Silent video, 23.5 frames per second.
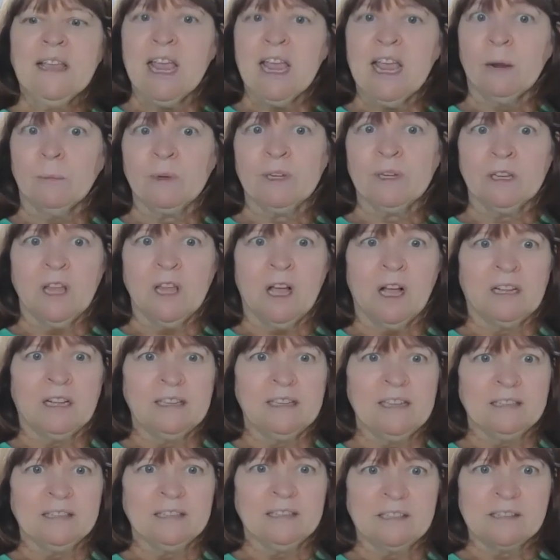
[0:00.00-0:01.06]
Cameron
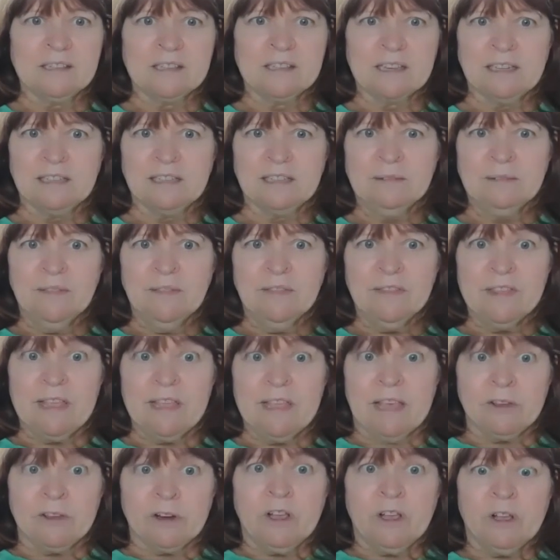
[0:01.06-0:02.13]
Law is uh,
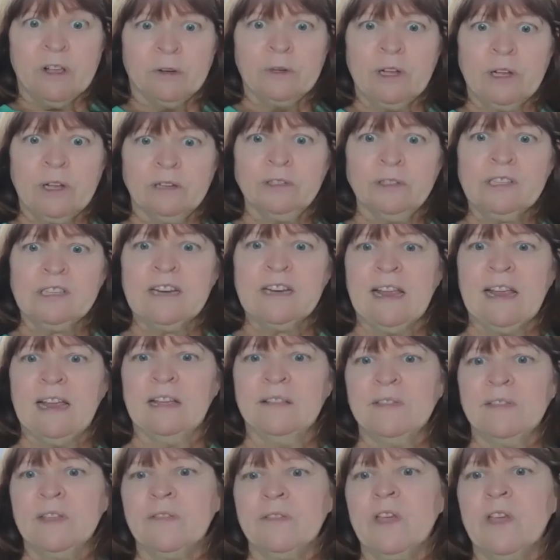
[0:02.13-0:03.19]
the other co-host,
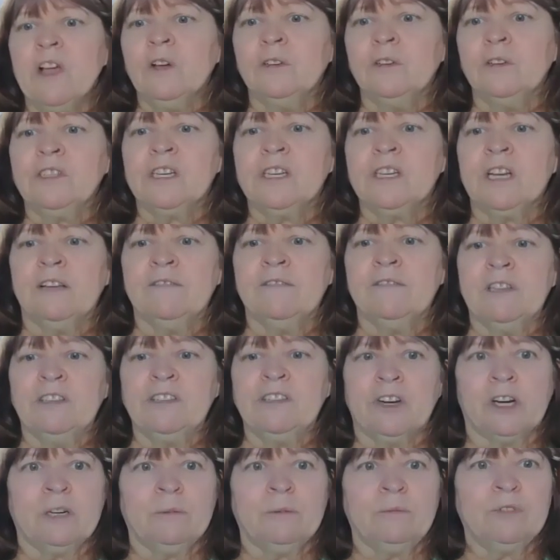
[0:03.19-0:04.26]
and then the host of the
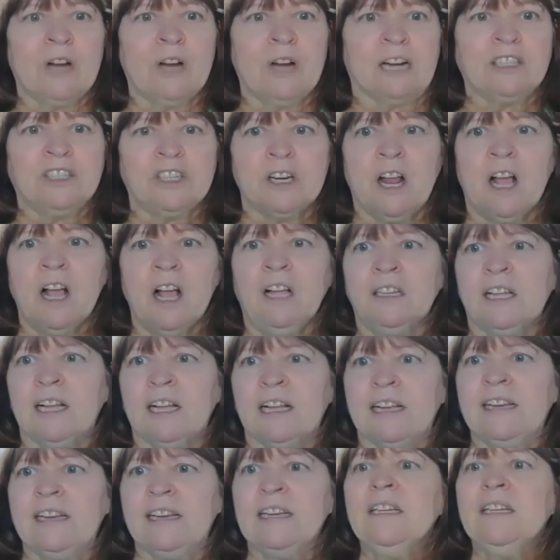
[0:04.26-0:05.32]
Startup Traction
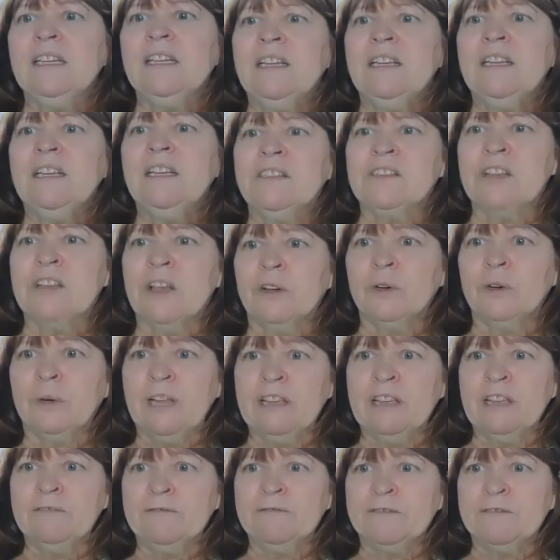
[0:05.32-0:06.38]
Hotline. So
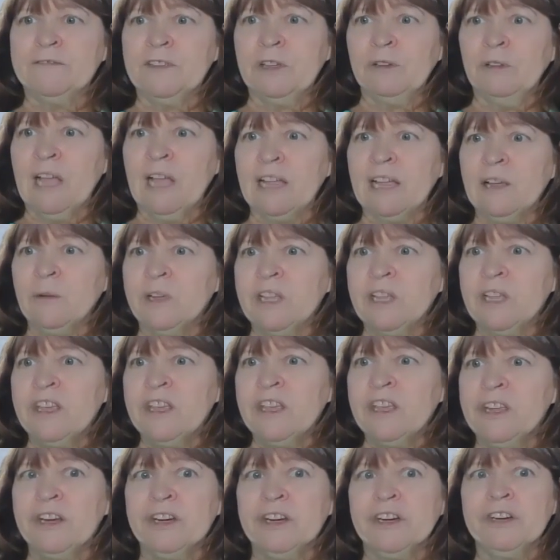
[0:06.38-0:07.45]
if you like what you
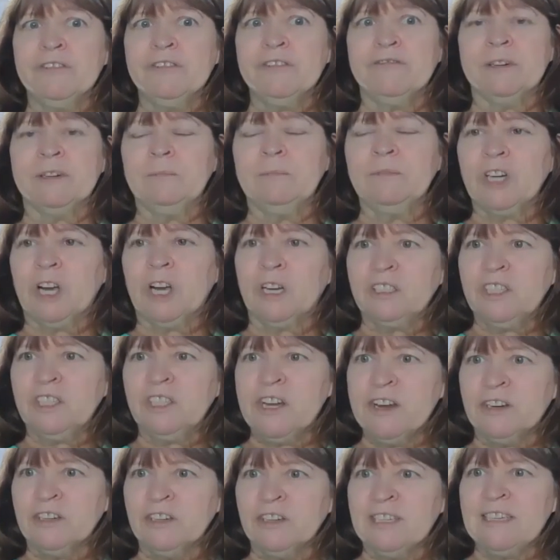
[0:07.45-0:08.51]
hear from
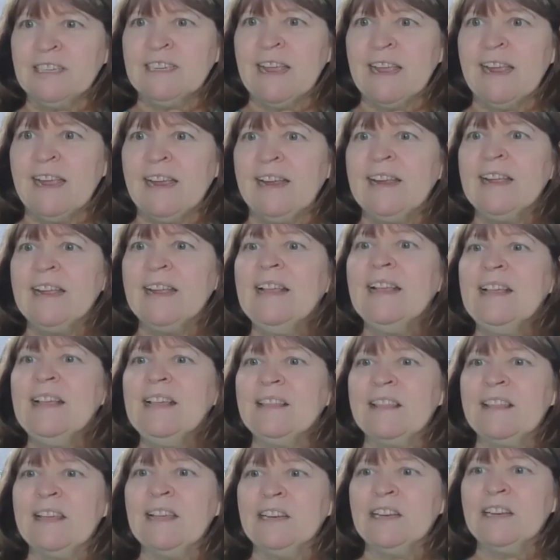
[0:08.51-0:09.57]
Josh here today,
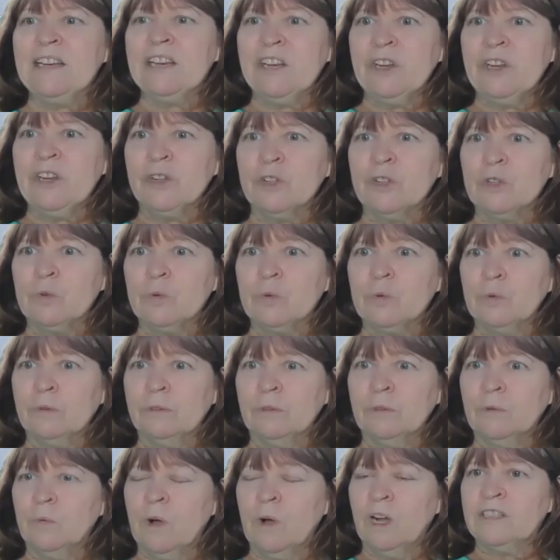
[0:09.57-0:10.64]
then you'll
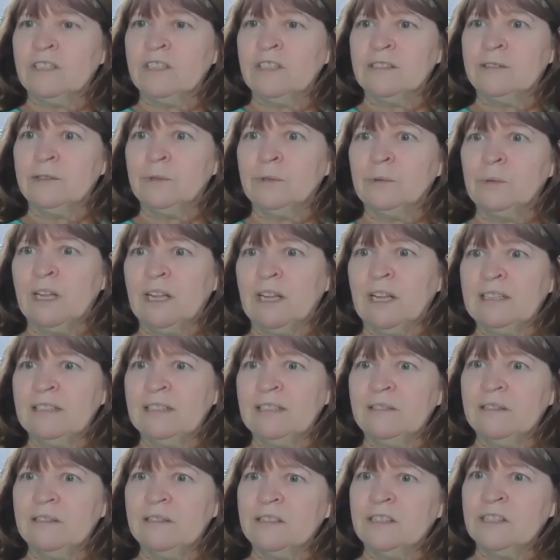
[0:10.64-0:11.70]
want to uh,
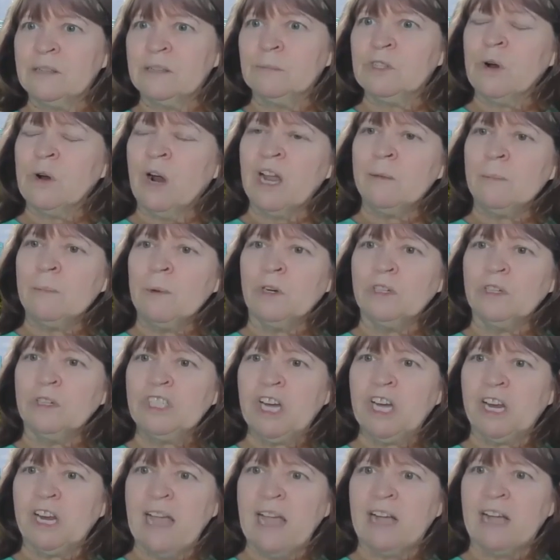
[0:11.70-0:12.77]
subscribe or
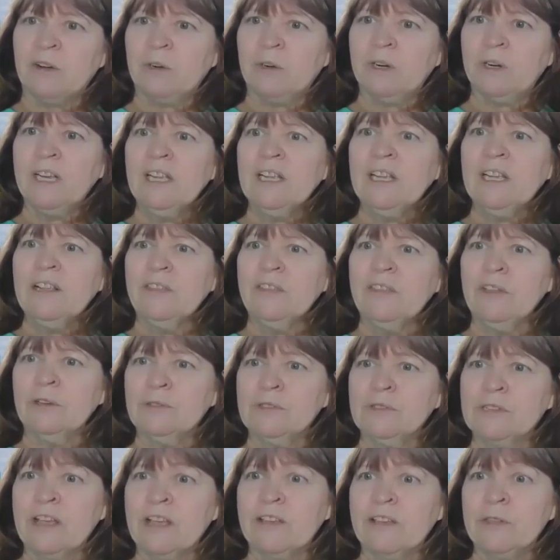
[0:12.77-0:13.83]
check out
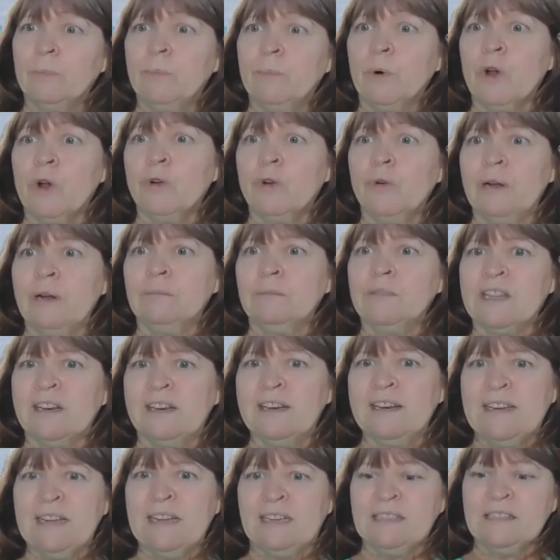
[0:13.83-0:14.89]
those other programs
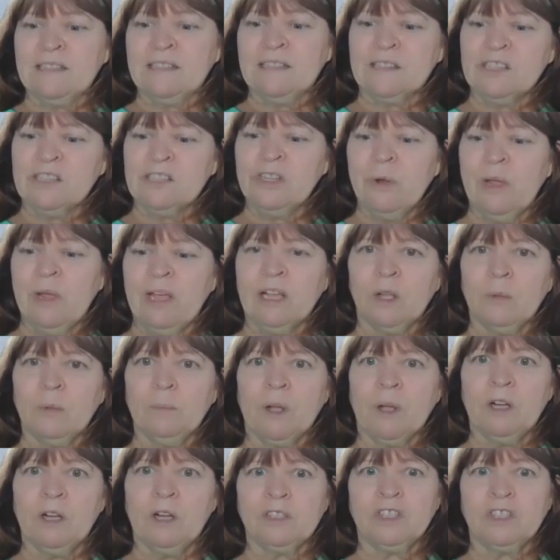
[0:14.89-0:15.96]
that he does to
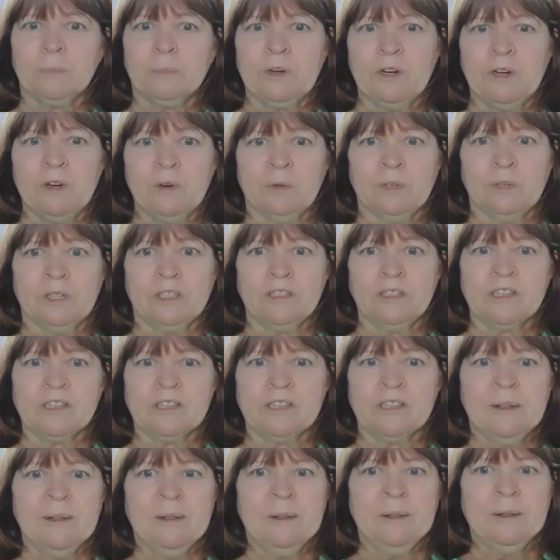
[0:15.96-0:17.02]
help
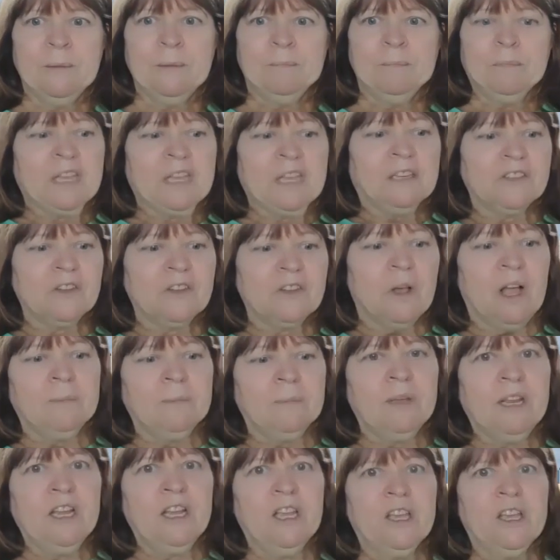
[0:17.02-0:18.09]
entrepreneurs. So
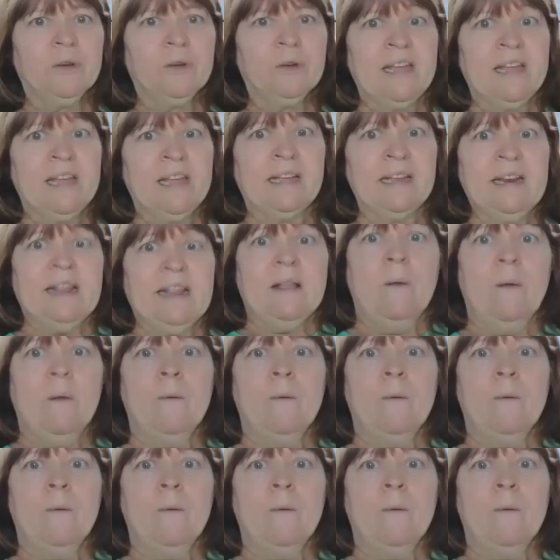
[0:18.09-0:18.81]
I'm going to go ahead